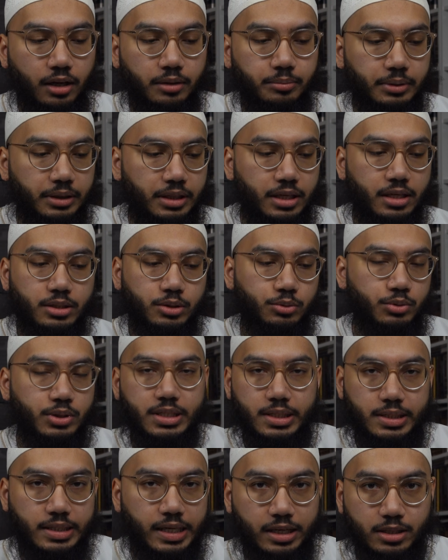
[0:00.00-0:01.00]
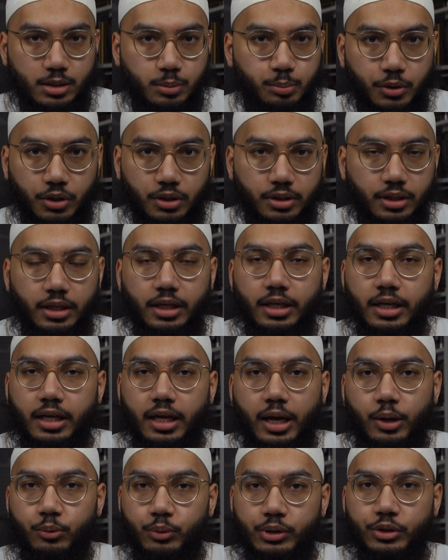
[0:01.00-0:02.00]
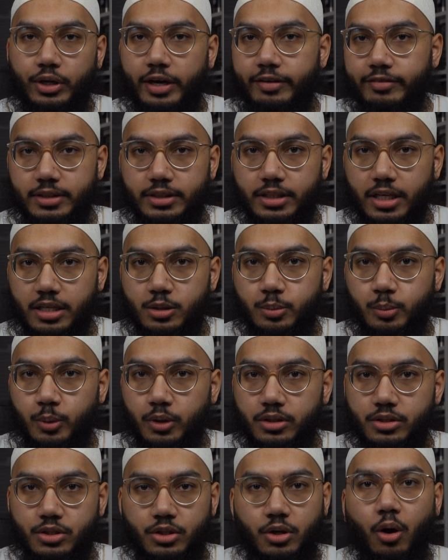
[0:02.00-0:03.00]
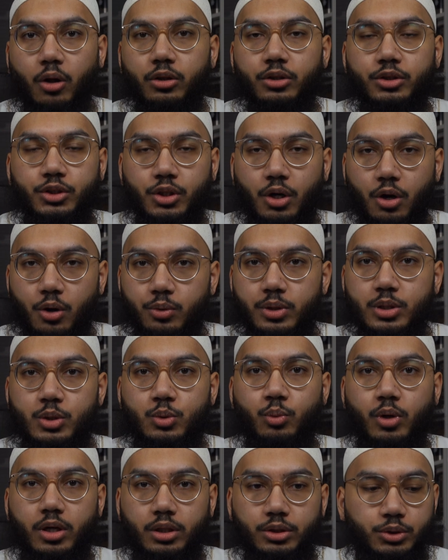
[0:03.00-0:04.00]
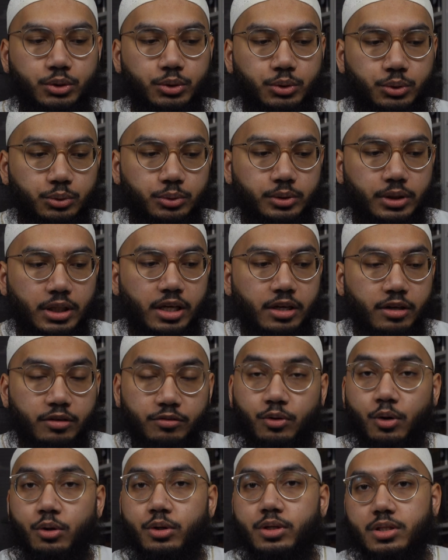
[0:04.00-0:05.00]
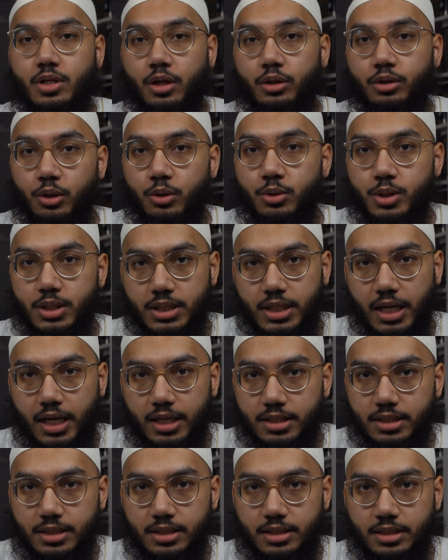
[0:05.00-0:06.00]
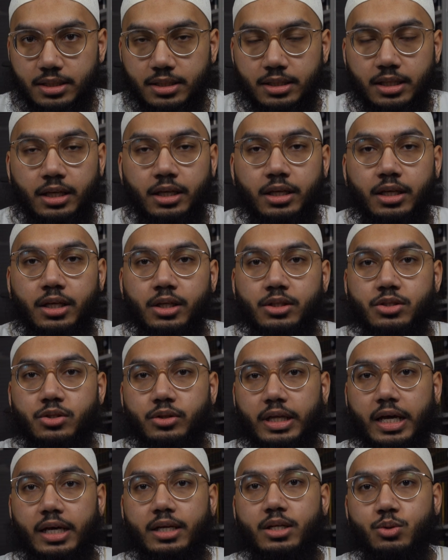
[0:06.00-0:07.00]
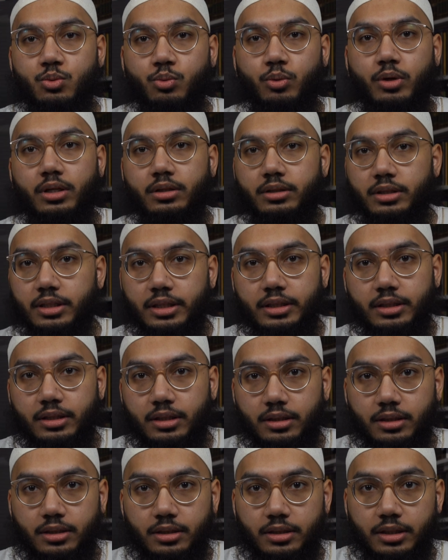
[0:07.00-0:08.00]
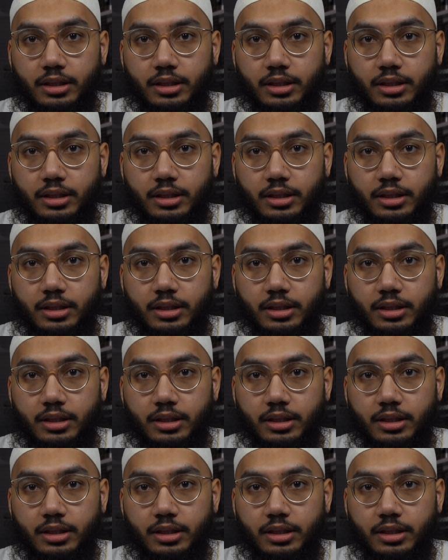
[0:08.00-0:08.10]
because it was a textbook. And when you have a textbook, scholars always want to focus on those texts. So that is what in the